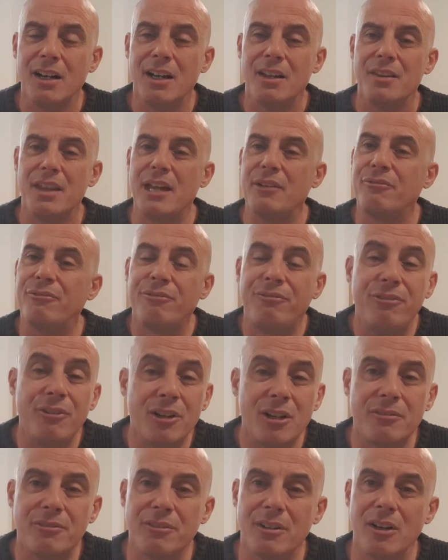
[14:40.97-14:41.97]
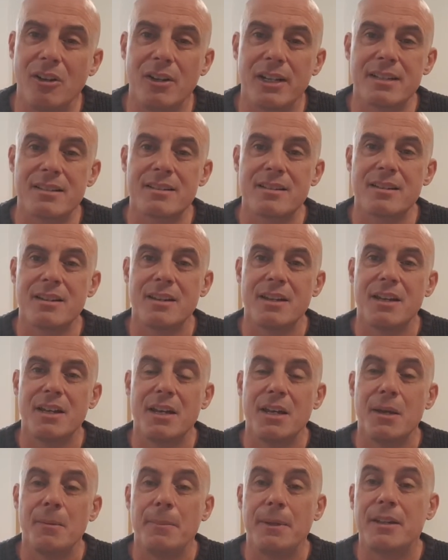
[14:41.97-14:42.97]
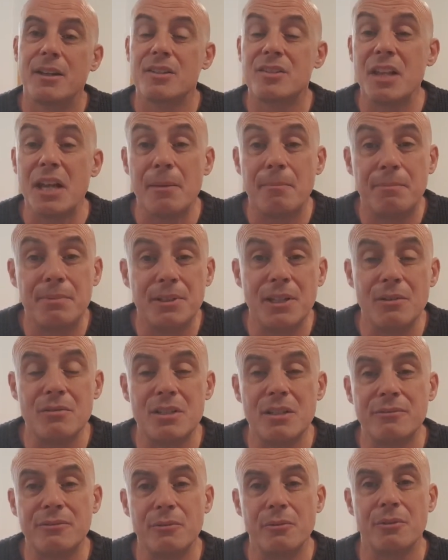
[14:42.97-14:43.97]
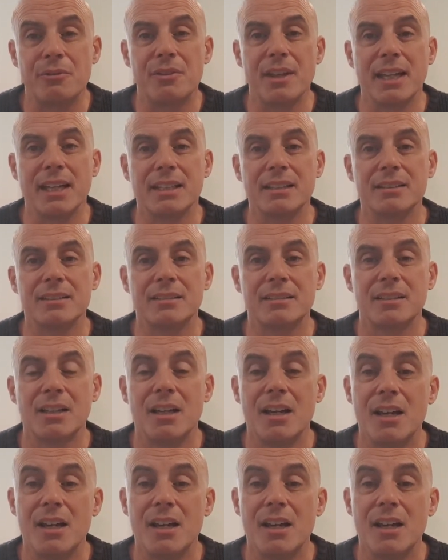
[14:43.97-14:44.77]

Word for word: They're full of light because they're beautiful things